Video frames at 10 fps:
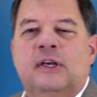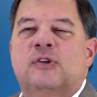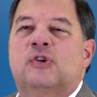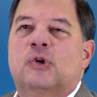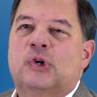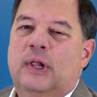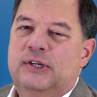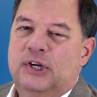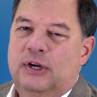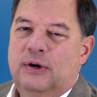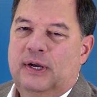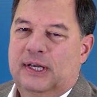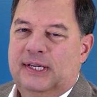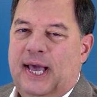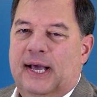Social engineering
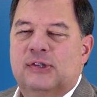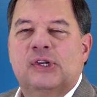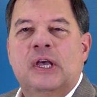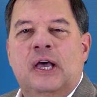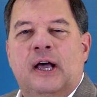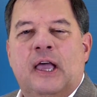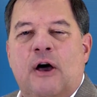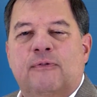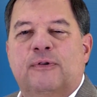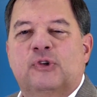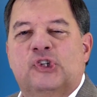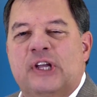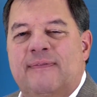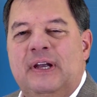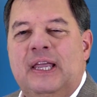attacks account for
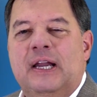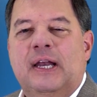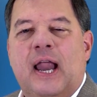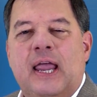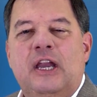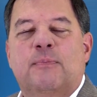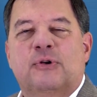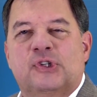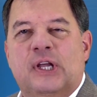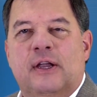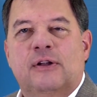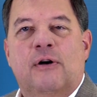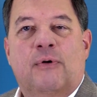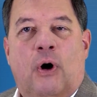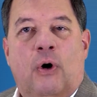70 to 90%
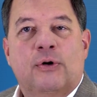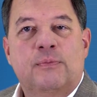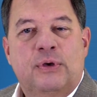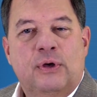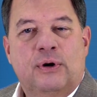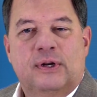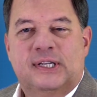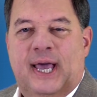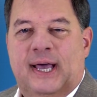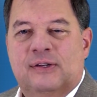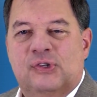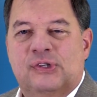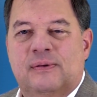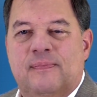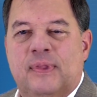of all computer
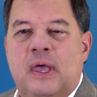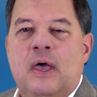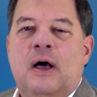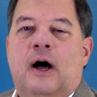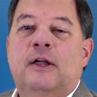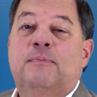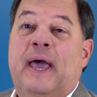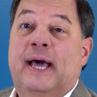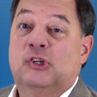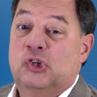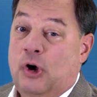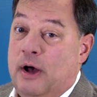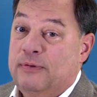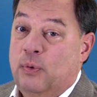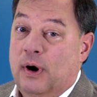attacks. Unpatched
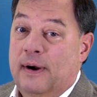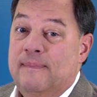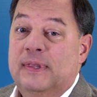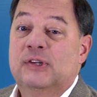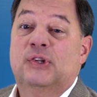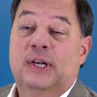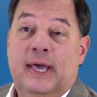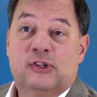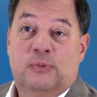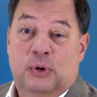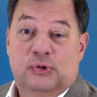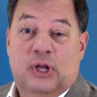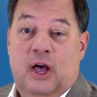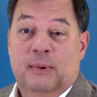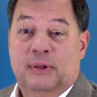software is the next most
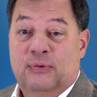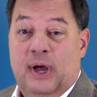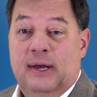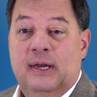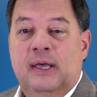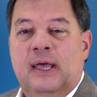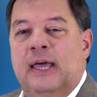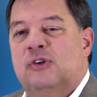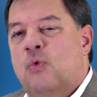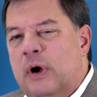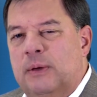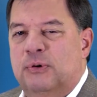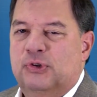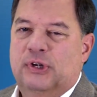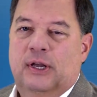common threat at
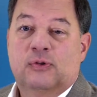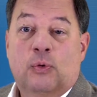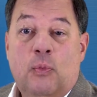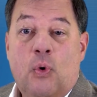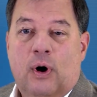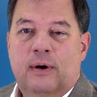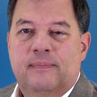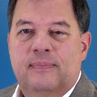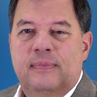20% or more.